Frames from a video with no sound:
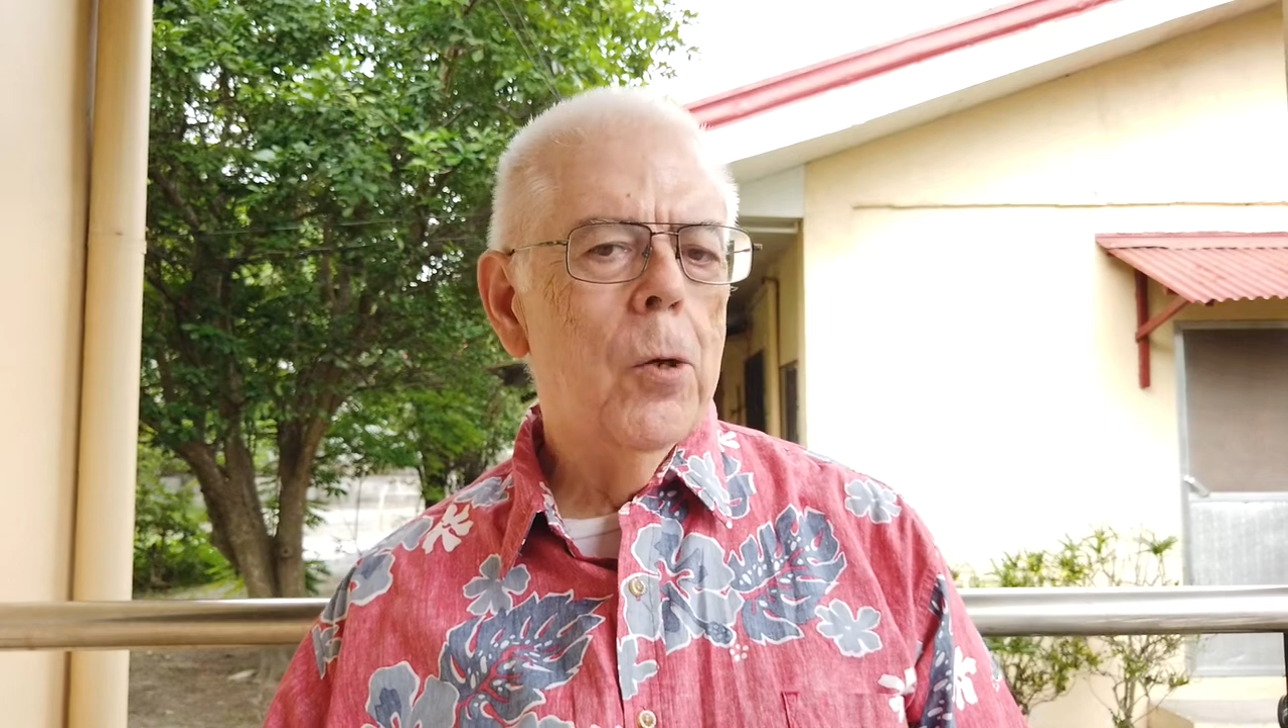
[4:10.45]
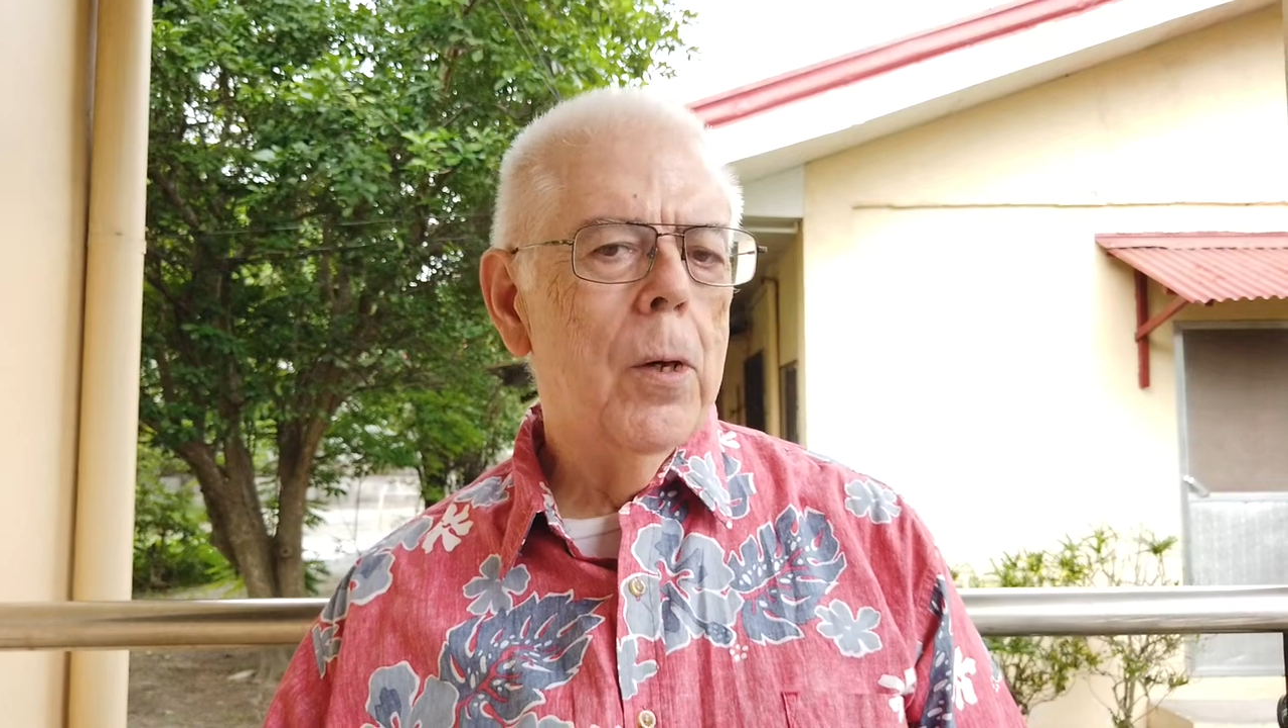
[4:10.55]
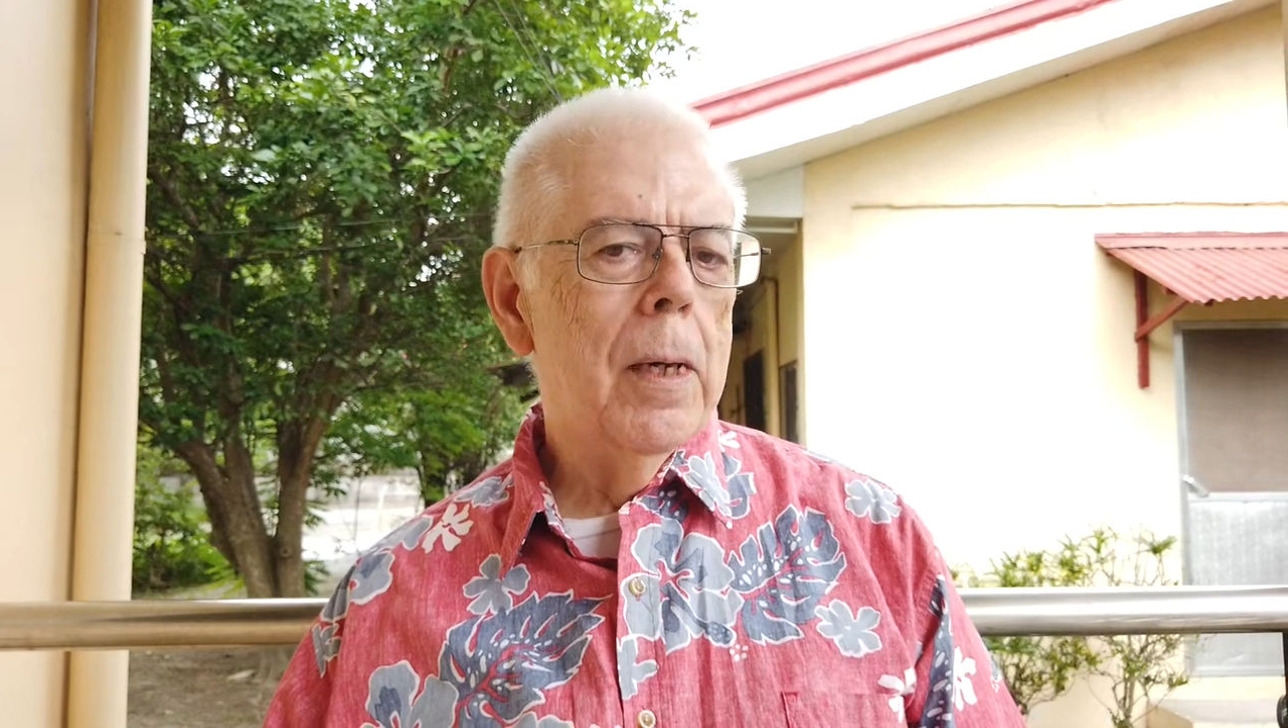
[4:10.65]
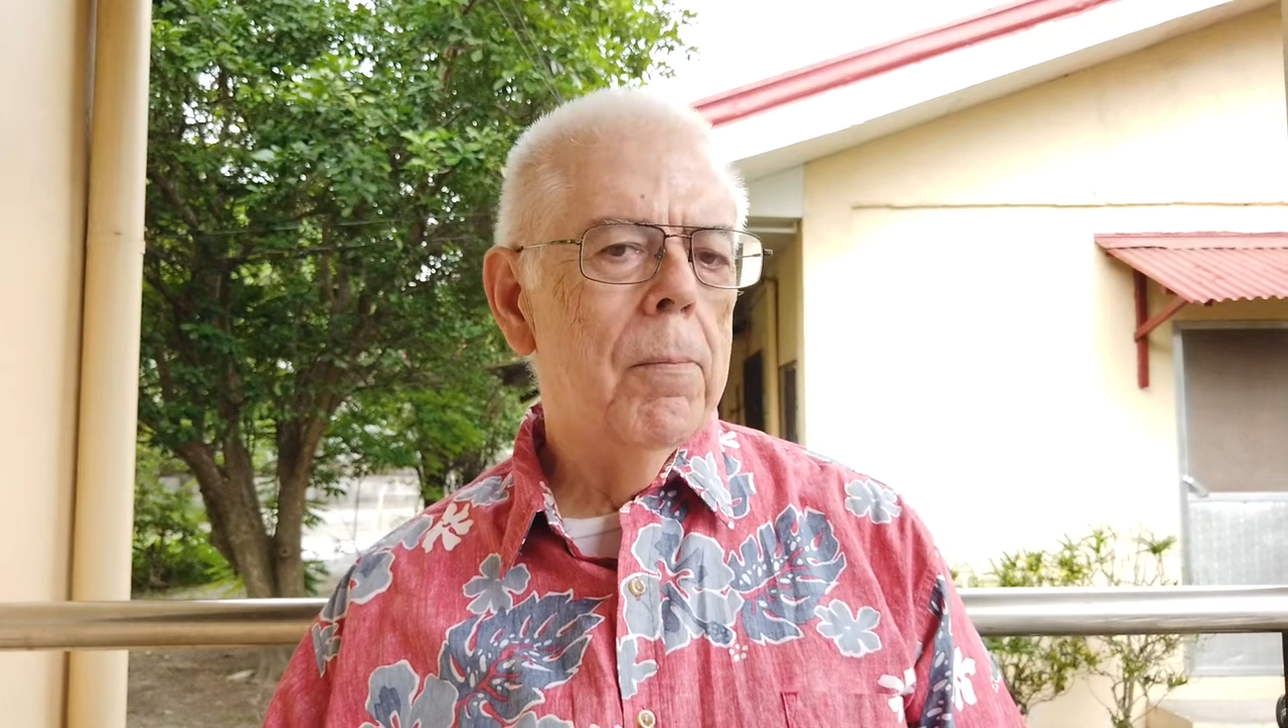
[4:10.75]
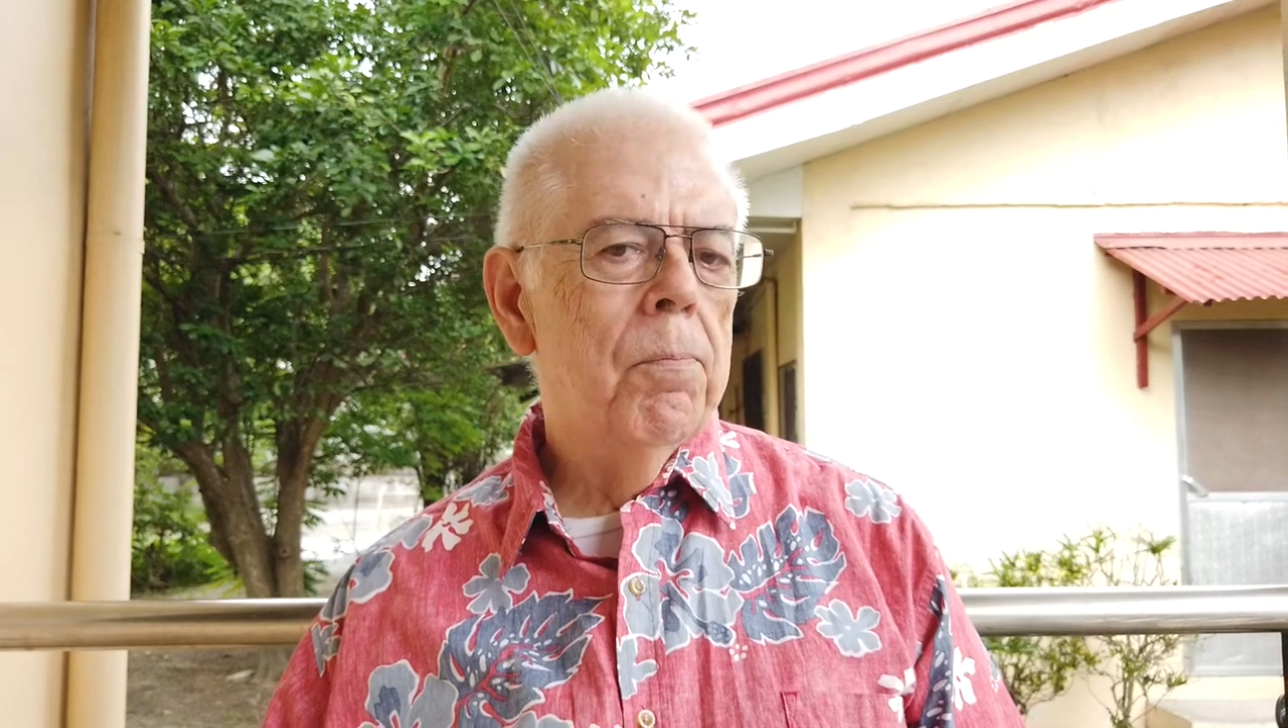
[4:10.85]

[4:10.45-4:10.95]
do it.